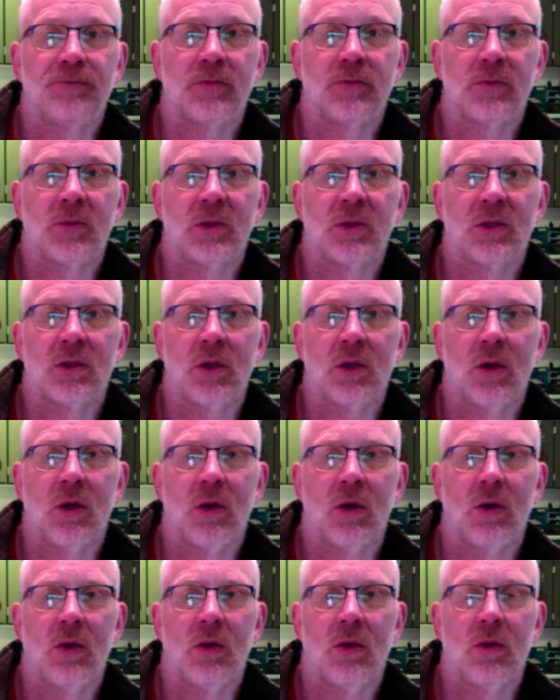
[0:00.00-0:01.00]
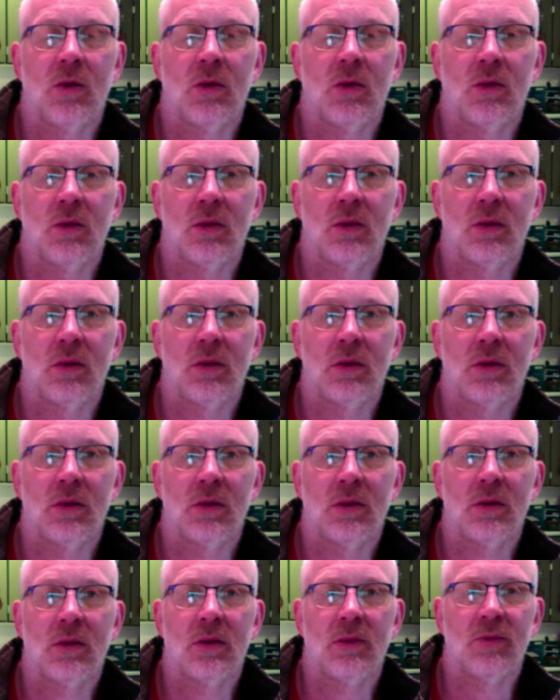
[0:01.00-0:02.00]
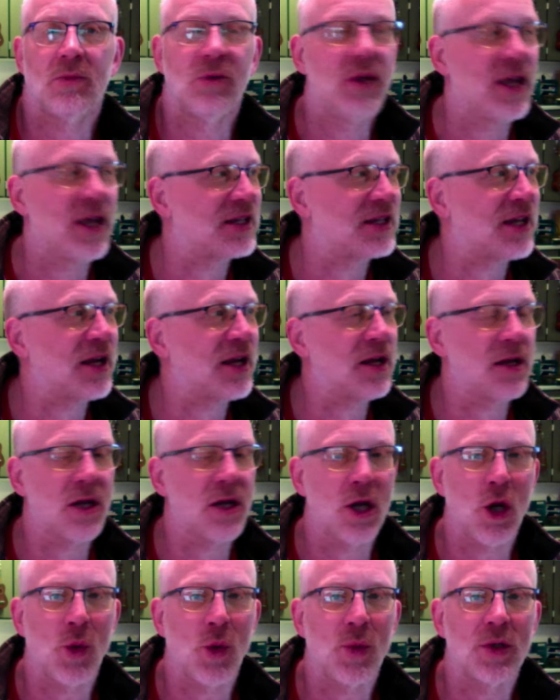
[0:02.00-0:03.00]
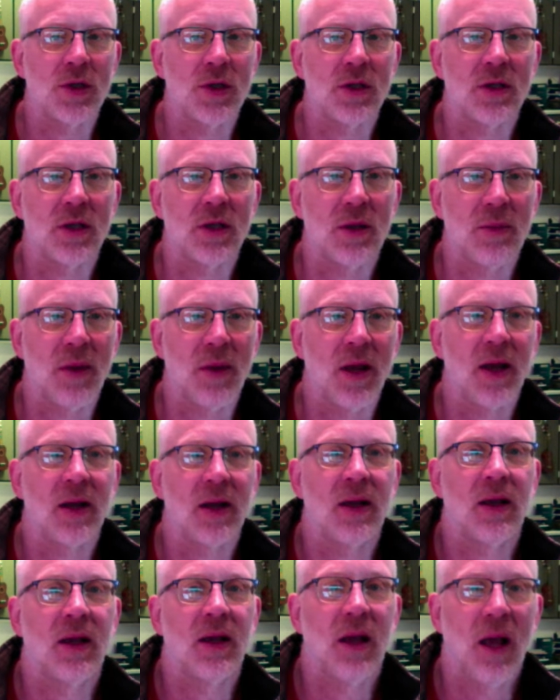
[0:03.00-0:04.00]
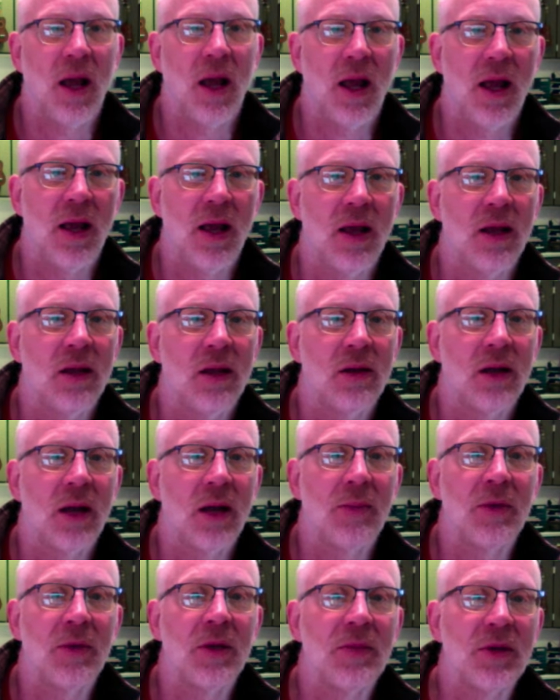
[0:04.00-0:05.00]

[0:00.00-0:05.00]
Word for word: So I'm really excited to hear what you send back. And I'm going to be